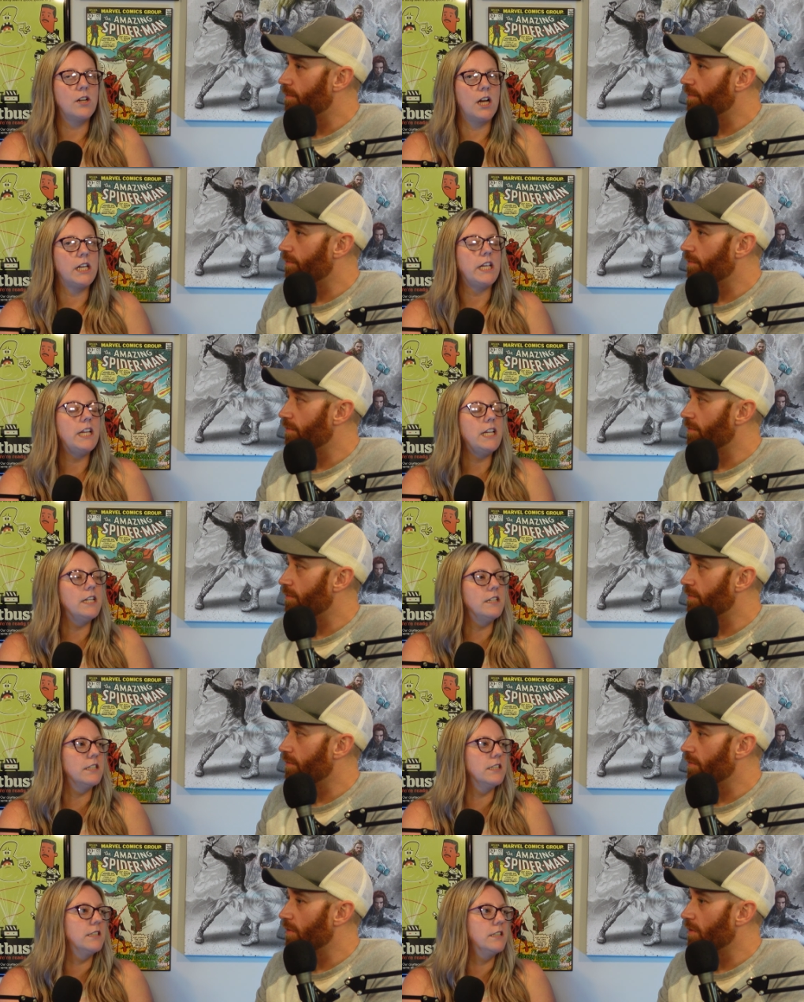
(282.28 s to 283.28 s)
Speaker 1: not
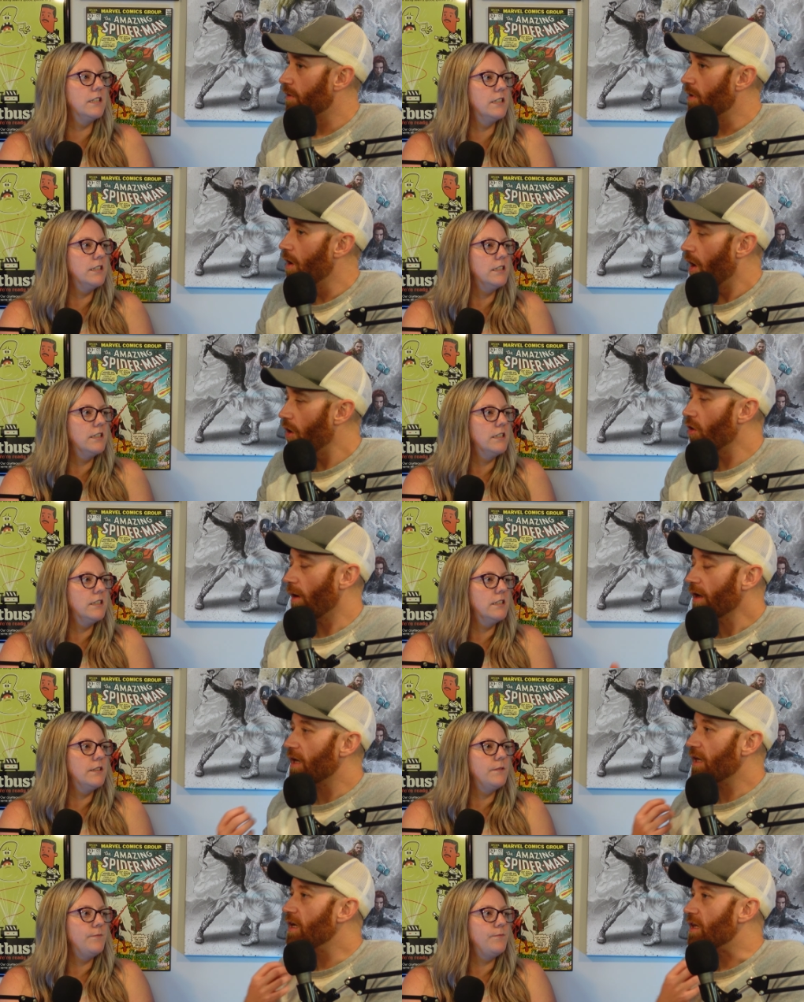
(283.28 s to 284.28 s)
heat.
Speaker 2: Oh no, I
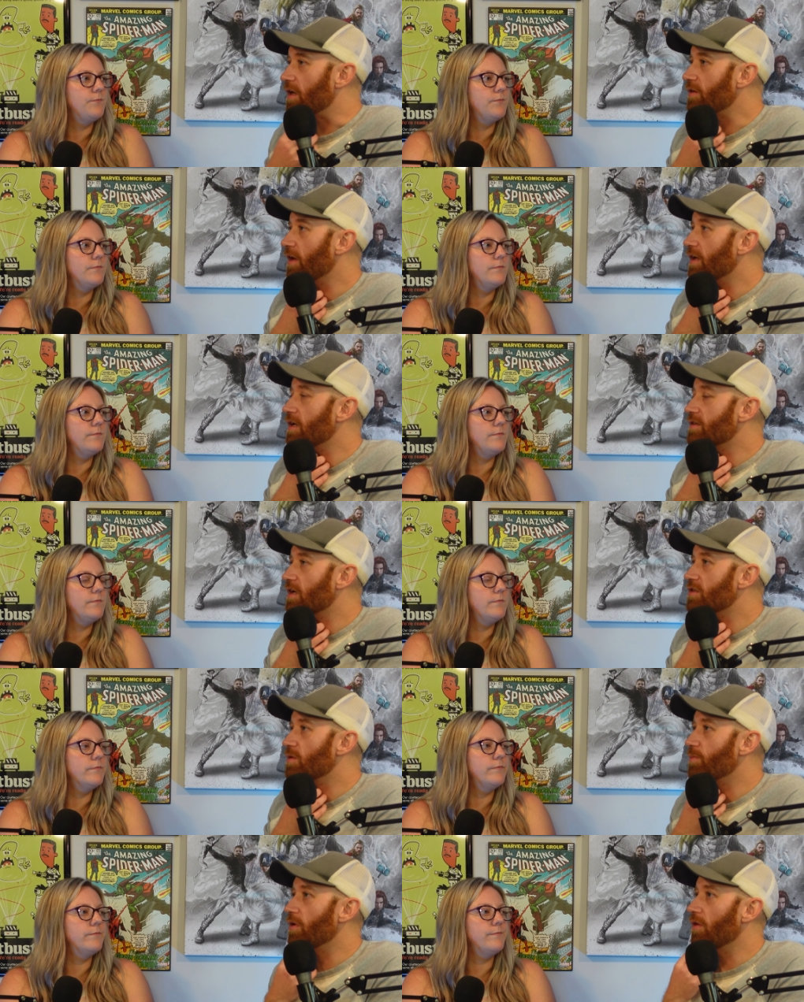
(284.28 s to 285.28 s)
get heat. It's like it starts to
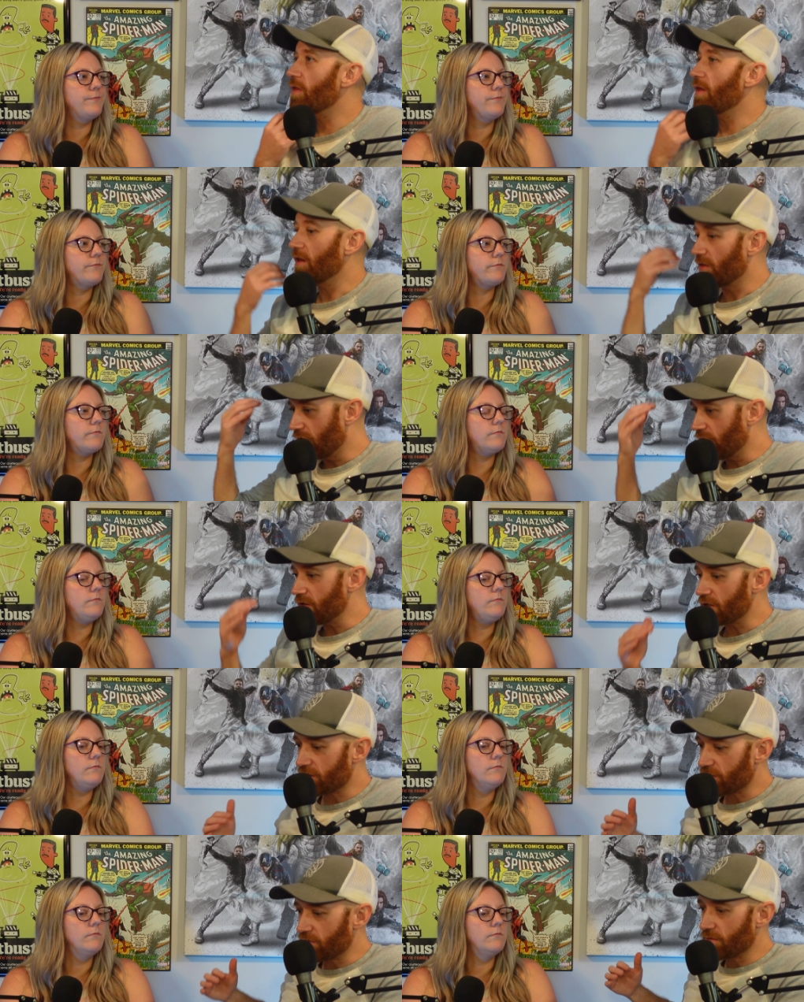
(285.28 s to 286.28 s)
build and then it literally
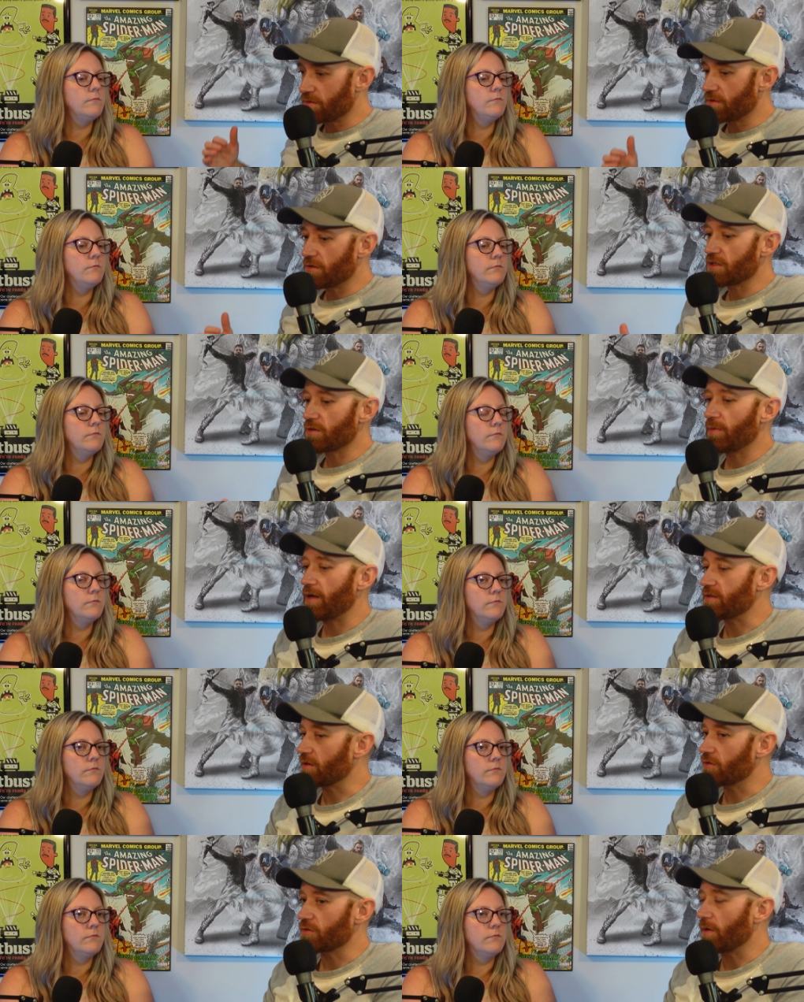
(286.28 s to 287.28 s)
just dissipates and
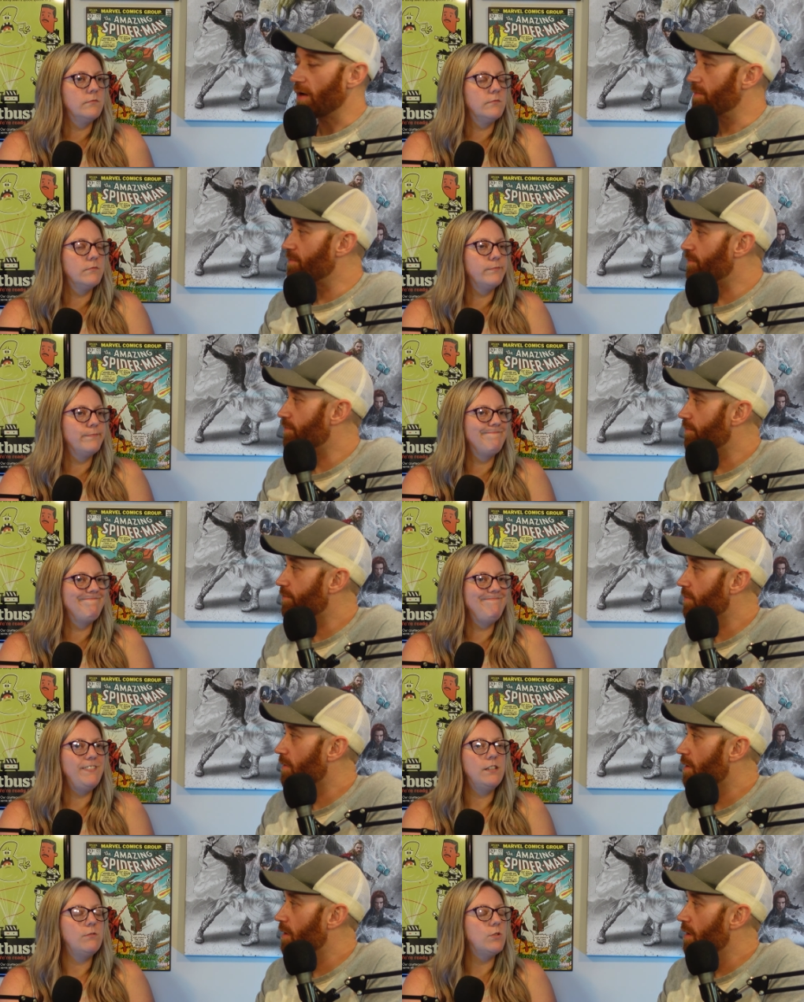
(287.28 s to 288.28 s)
goes away.
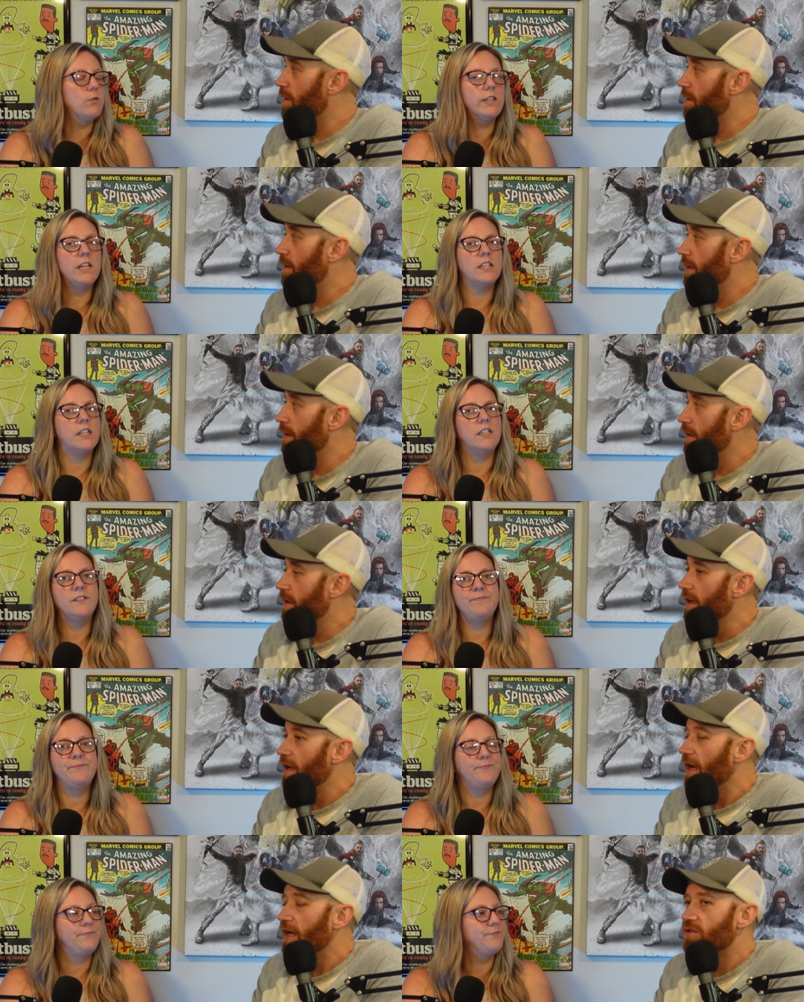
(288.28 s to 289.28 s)
Speaker 1: No, don't get that.
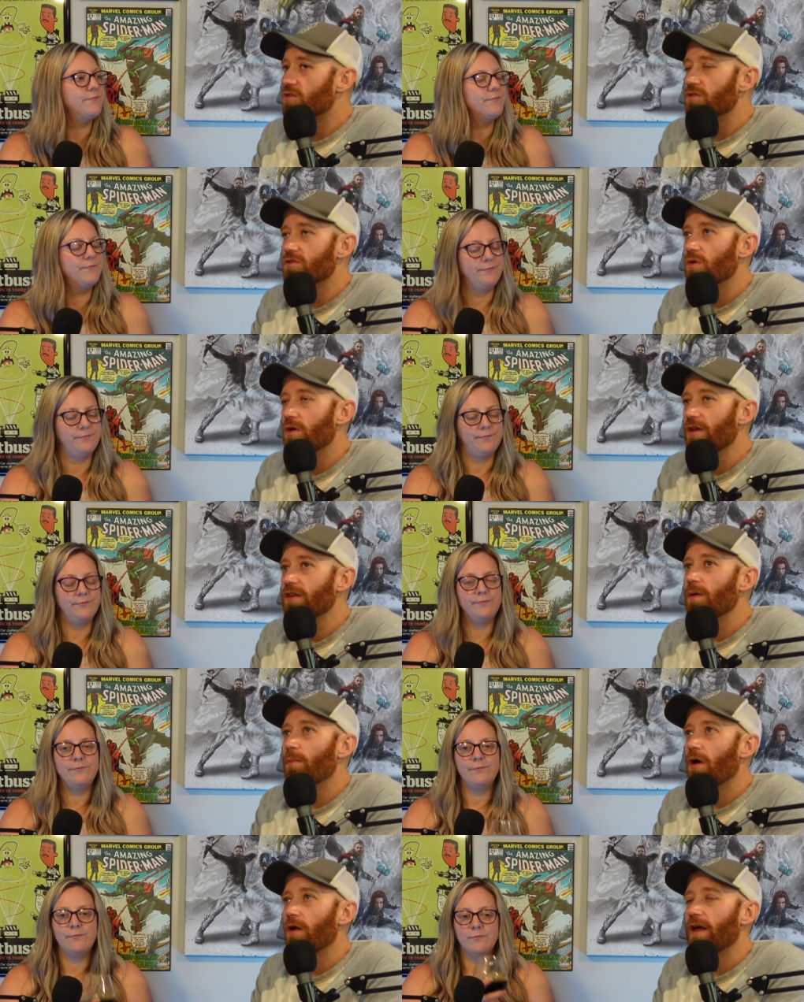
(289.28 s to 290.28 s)
Speaker 2: It's so I think the
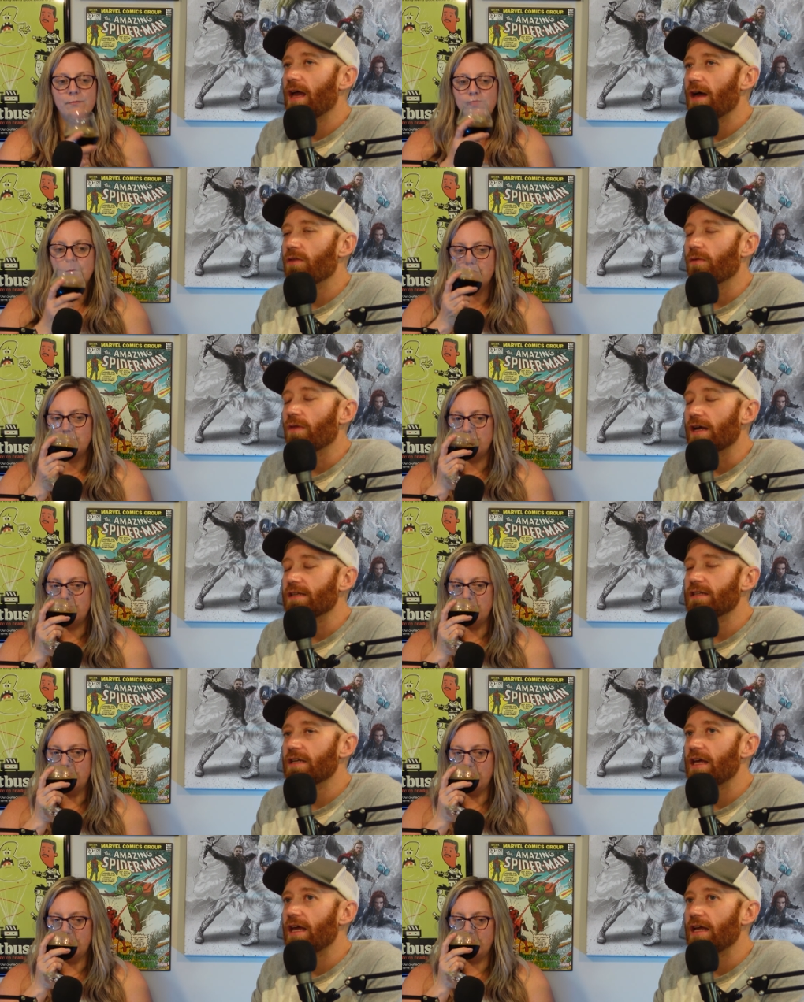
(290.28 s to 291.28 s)
bottle I had though I
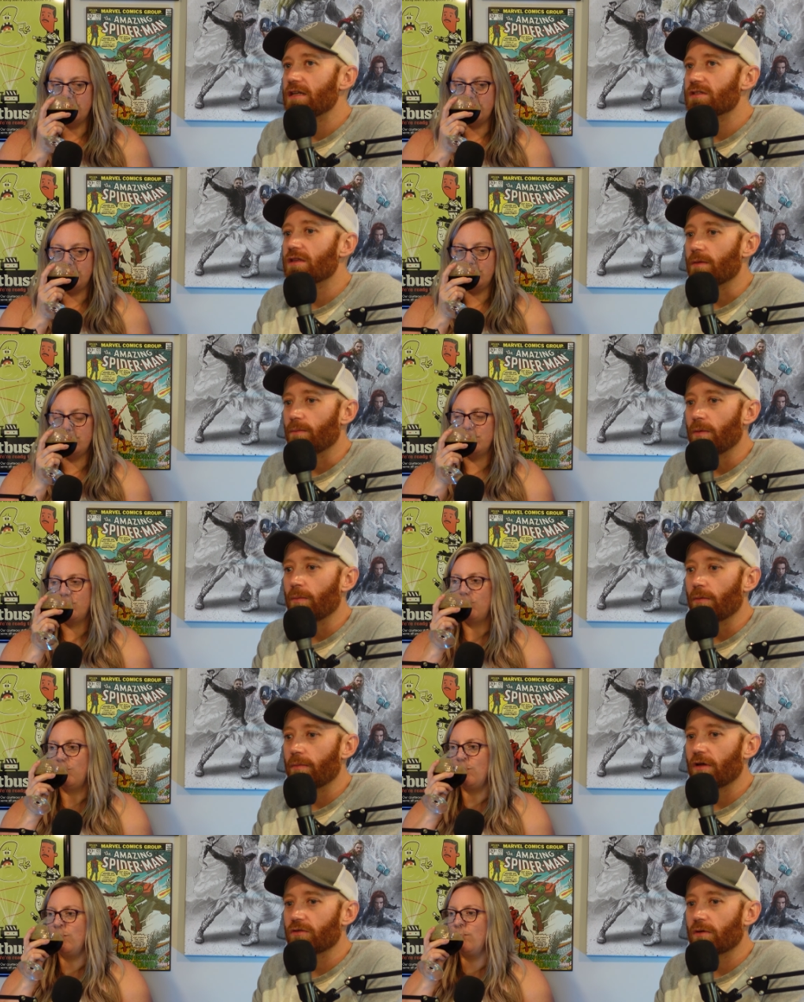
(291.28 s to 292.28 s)
did age the the bourbon
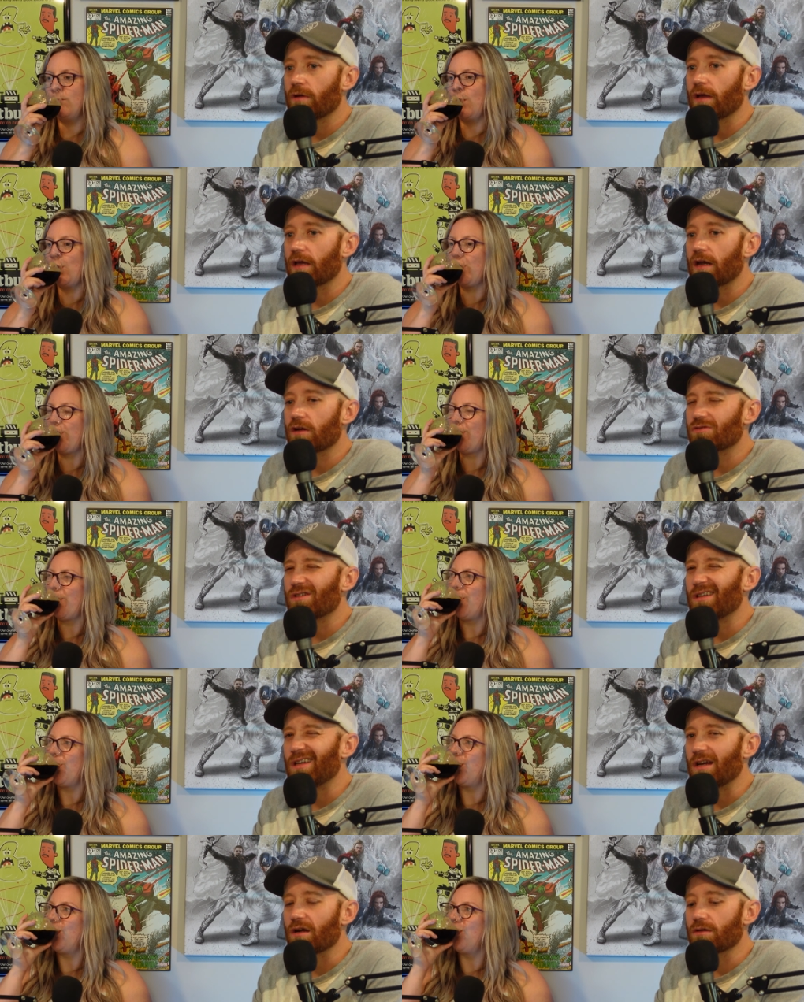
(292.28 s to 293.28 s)
barrel one like an extra
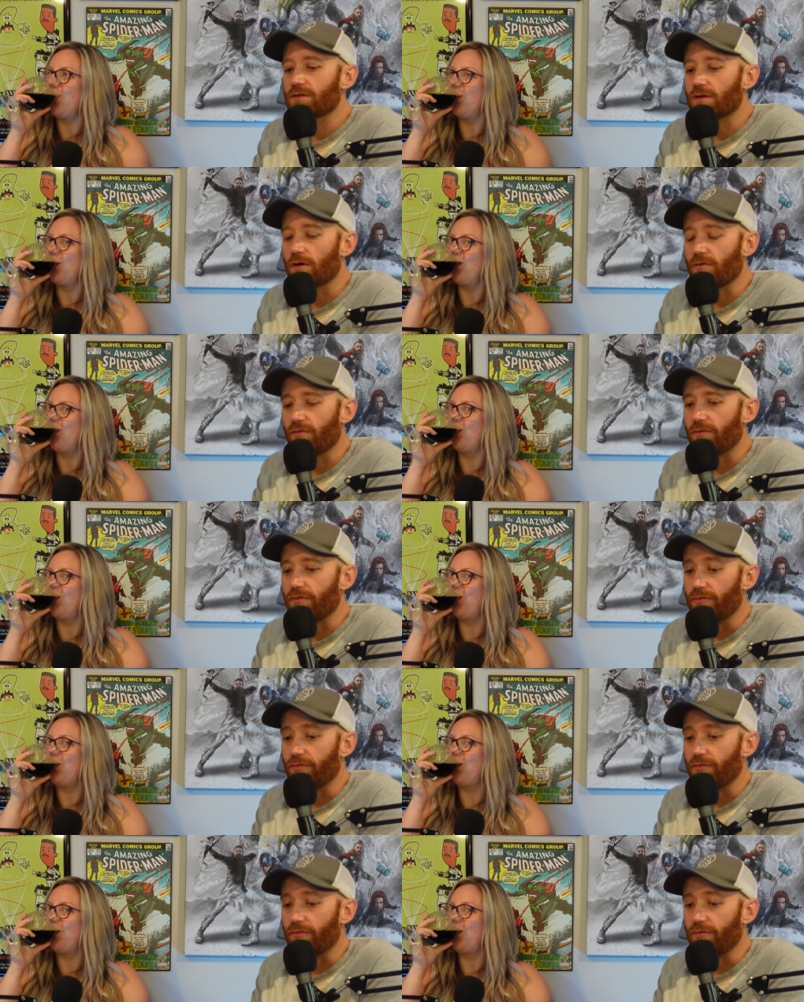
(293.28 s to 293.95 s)
year, so